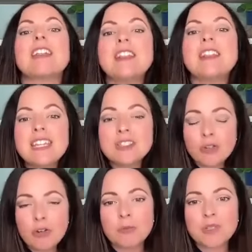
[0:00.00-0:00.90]

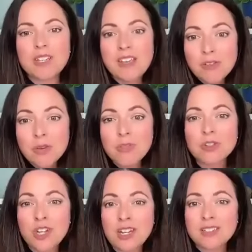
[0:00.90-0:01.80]
These groups give you
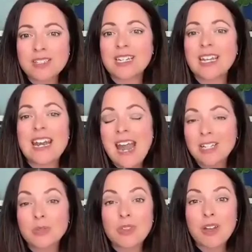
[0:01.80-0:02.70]
the chance to
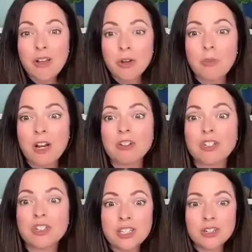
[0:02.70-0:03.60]
connect with other
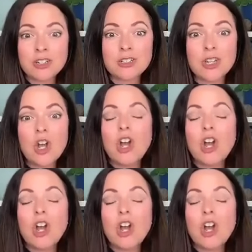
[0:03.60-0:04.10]
parish leaders